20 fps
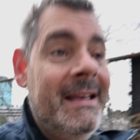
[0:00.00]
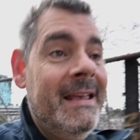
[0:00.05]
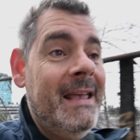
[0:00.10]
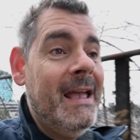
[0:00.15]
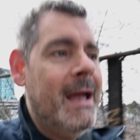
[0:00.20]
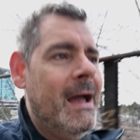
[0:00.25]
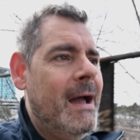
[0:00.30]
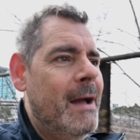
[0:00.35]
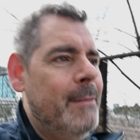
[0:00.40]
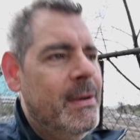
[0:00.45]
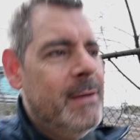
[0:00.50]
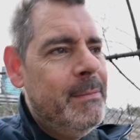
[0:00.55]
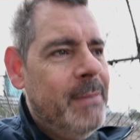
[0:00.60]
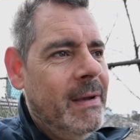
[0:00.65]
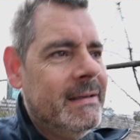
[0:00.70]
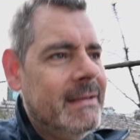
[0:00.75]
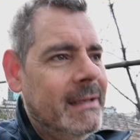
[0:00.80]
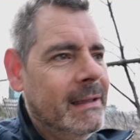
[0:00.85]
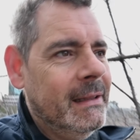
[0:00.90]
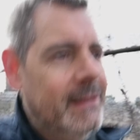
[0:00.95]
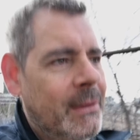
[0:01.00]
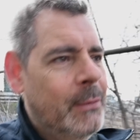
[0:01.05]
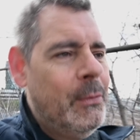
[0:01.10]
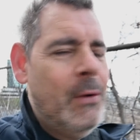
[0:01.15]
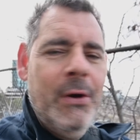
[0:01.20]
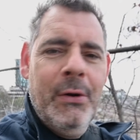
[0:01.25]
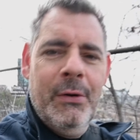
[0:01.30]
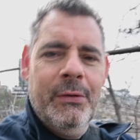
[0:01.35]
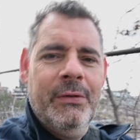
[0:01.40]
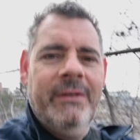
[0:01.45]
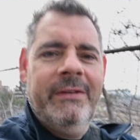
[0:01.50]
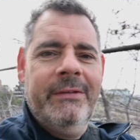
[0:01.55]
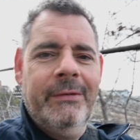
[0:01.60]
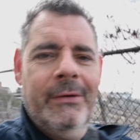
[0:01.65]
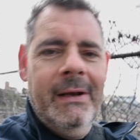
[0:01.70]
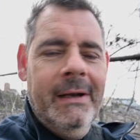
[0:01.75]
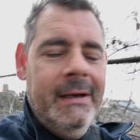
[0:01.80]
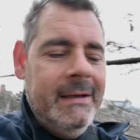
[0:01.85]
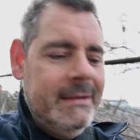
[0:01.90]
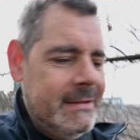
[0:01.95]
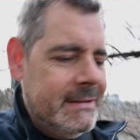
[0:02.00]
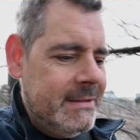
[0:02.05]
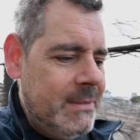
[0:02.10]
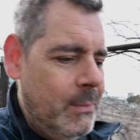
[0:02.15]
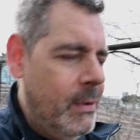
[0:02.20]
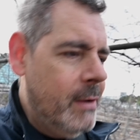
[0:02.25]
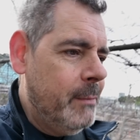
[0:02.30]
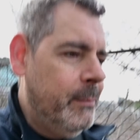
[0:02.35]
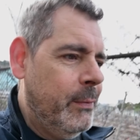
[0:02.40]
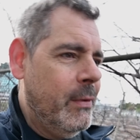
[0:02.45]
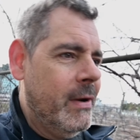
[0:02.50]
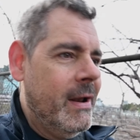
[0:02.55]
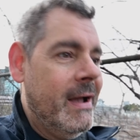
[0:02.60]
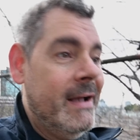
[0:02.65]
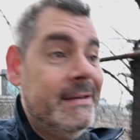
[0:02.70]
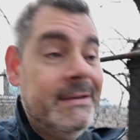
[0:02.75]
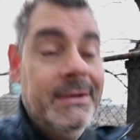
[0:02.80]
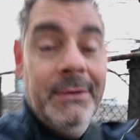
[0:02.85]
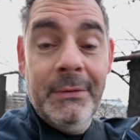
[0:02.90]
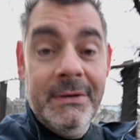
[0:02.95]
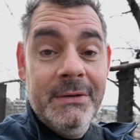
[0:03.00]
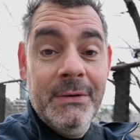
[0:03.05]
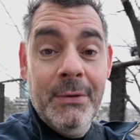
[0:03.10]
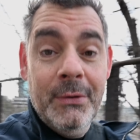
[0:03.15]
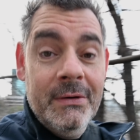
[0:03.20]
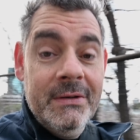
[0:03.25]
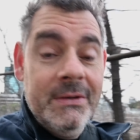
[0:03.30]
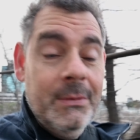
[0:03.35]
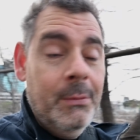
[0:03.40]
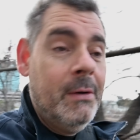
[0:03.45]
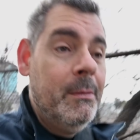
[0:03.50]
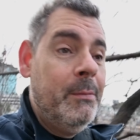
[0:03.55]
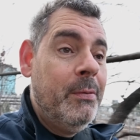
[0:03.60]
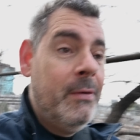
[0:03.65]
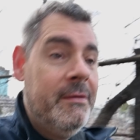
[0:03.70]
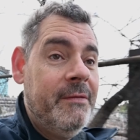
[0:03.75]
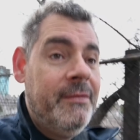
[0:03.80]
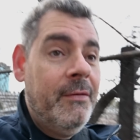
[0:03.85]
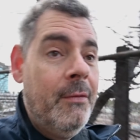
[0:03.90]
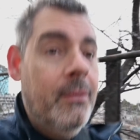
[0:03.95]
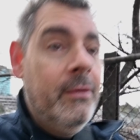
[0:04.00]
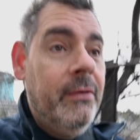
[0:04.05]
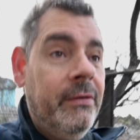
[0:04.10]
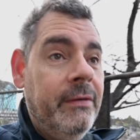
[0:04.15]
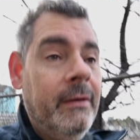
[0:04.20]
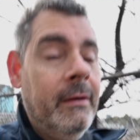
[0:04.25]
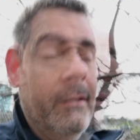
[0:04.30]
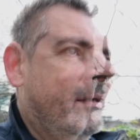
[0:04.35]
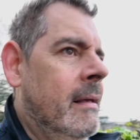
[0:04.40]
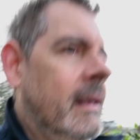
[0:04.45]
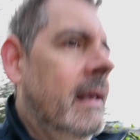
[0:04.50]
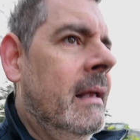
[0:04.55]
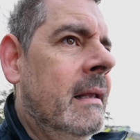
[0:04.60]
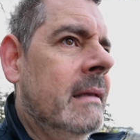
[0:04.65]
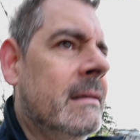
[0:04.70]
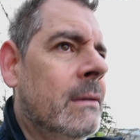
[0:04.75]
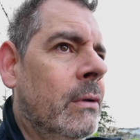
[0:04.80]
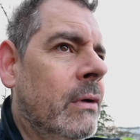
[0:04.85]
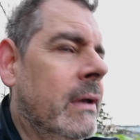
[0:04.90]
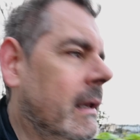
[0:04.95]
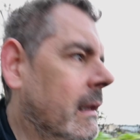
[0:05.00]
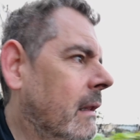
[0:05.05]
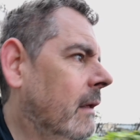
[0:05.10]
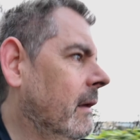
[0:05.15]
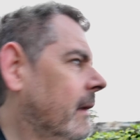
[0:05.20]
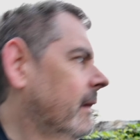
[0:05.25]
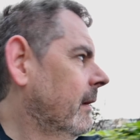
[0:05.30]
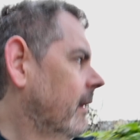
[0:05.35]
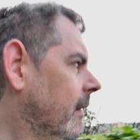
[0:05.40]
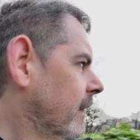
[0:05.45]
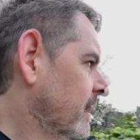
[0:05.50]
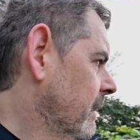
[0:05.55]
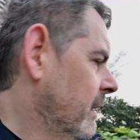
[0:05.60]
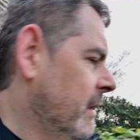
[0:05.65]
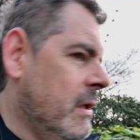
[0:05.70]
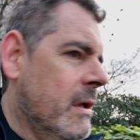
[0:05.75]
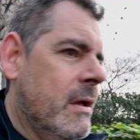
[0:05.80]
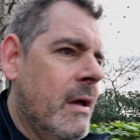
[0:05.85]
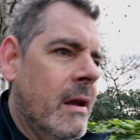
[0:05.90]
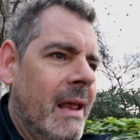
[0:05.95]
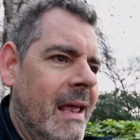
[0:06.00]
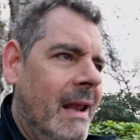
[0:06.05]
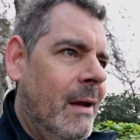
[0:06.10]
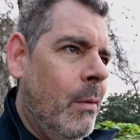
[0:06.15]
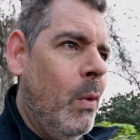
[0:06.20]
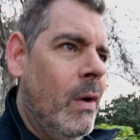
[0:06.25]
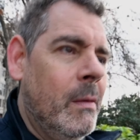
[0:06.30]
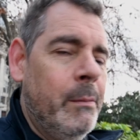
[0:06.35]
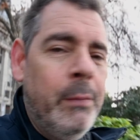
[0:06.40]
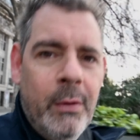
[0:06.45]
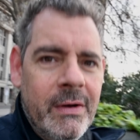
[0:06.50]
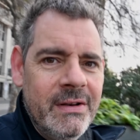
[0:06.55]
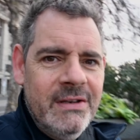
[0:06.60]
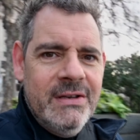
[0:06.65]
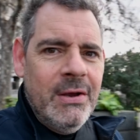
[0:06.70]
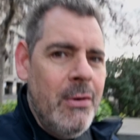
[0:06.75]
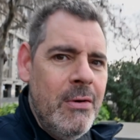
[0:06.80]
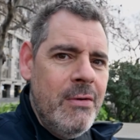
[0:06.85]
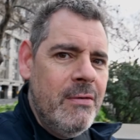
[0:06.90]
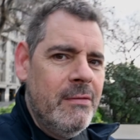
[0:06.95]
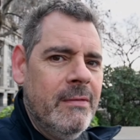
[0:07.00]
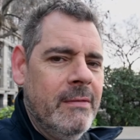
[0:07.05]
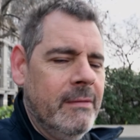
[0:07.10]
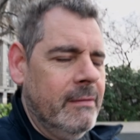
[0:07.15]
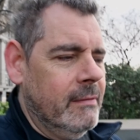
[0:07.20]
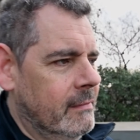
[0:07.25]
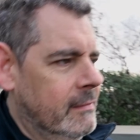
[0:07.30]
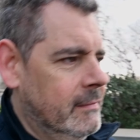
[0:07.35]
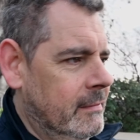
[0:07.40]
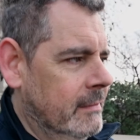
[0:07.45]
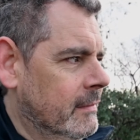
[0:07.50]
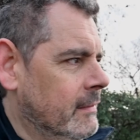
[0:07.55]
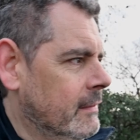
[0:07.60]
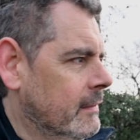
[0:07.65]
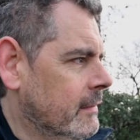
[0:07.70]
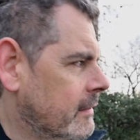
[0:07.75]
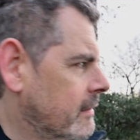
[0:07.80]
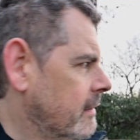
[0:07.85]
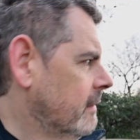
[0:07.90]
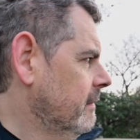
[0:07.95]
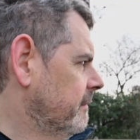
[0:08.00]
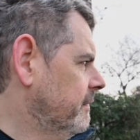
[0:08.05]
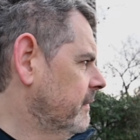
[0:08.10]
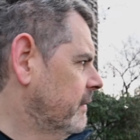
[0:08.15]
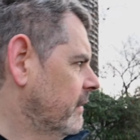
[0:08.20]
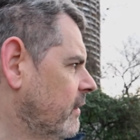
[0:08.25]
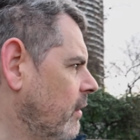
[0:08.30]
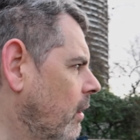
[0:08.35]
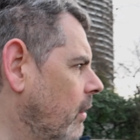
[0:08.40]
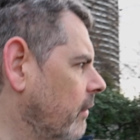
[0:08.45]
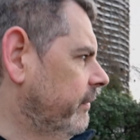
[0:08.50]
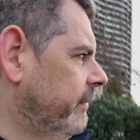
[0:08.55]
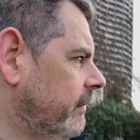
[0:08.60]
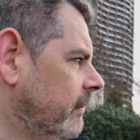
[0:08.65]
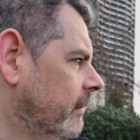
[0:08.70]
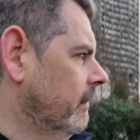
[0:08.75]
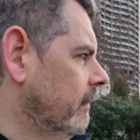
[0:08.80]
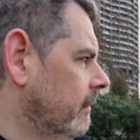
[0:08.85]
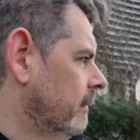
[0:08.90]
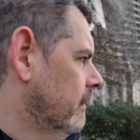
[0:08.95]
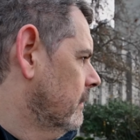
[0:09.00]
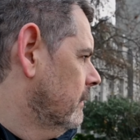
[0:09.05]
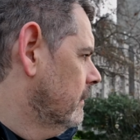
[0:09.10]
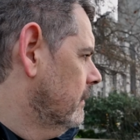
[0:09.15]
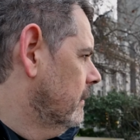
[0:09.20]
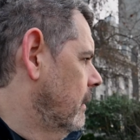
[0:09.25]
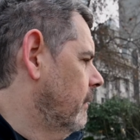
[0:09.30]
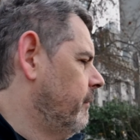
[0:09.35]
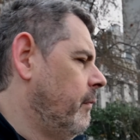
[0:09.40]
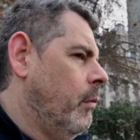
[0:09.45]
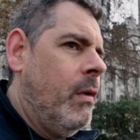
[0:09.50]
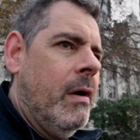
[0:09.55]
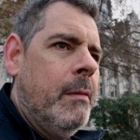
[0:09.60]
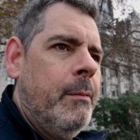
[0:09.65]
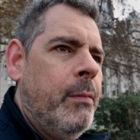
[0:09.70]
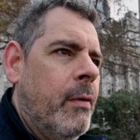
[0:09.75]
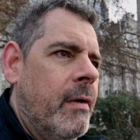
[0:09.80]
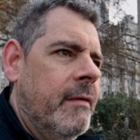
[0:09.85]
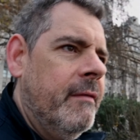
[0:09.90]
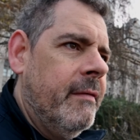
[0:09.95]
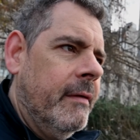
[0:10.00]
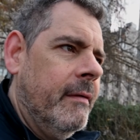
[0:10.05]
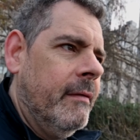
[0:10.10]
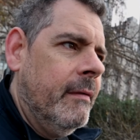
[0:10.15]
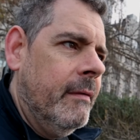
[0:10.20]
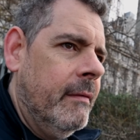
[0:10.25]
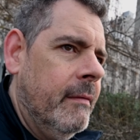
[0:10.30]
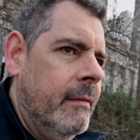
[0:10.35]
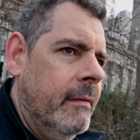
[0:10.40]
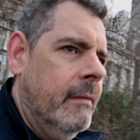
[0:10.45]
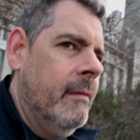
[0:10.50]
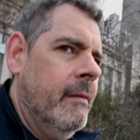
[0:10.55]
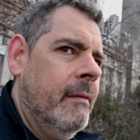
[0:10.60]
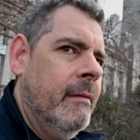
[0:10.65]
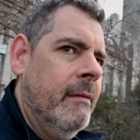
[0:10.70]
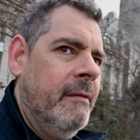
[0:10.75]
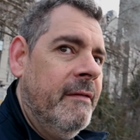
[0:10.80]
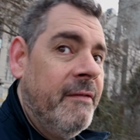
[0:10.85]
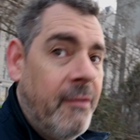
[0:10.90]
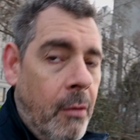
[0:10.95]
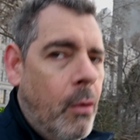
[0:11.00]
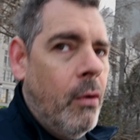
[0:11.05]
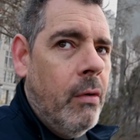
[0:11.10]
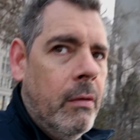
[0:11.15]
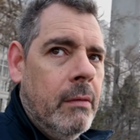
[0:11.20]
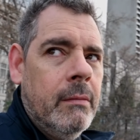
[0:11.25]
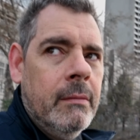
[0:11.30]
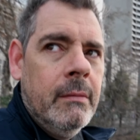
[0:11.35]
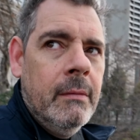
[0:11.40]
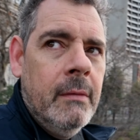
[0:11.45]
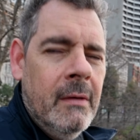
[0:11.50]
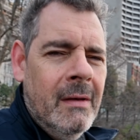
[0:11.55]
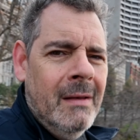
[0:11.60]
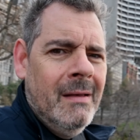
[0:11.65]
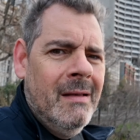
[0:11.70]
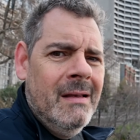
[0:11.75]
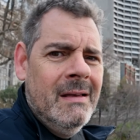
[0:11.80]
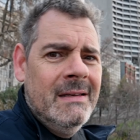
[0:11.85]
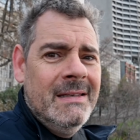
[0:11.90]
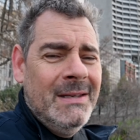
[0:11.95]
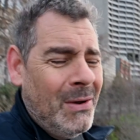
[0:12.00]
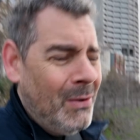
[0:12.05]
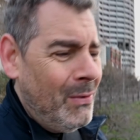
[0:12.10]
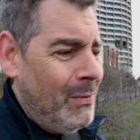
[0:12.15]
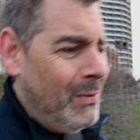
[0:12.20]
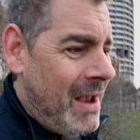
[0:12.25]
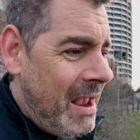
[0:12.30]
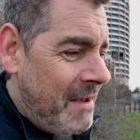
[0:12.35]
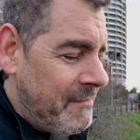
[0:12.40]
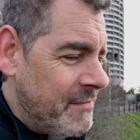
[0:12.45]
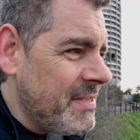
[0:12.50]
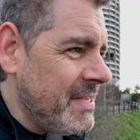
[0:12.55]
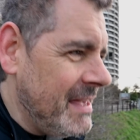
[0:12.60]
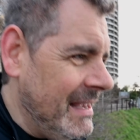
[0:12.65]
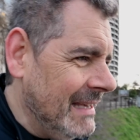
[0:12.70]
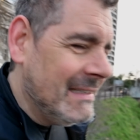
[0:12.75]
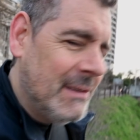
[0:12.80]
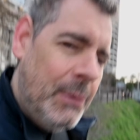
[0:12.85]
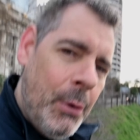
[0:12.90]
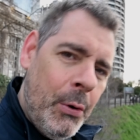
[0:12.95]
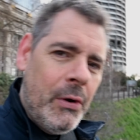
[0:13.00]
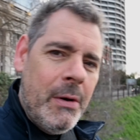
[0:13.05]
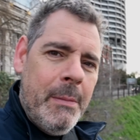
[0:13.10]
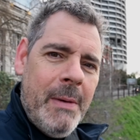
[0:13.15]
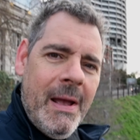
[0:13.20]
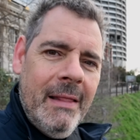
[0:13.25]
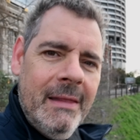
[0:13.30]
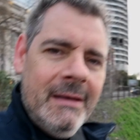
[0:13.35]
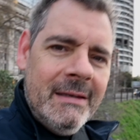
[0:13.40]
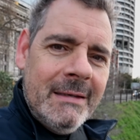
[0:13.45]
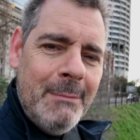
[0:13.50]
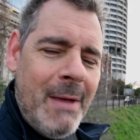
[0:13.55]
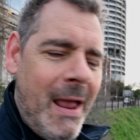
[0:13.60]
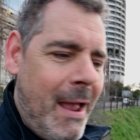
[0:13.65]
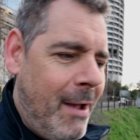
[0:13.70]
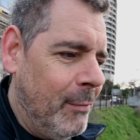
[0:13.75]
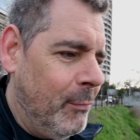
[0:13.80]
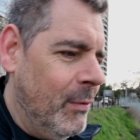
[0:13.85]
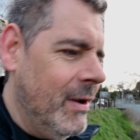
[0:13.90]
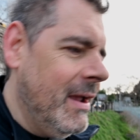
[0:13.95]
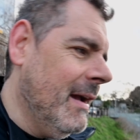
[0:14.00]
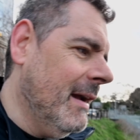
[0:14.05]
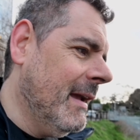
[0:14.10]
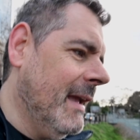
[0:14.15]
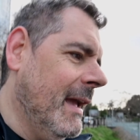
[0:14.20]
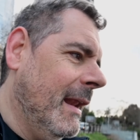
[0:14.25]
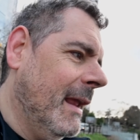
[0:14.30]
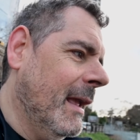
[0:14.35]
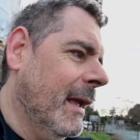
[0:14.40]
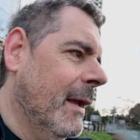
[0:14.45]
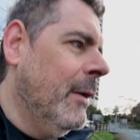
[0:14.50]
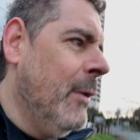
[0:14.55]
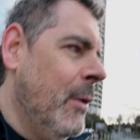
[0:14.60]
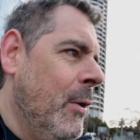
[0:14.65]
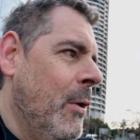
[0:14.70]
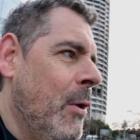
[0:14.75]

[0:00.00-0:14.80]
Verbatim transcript: Yeah, I mean, basically the word on the street is, is the 1.8s are as good as the 1.4s. And it's looking like you're gonna get a 1.2 for the cost of a 1.4. So everything is good about this mount. We are getting,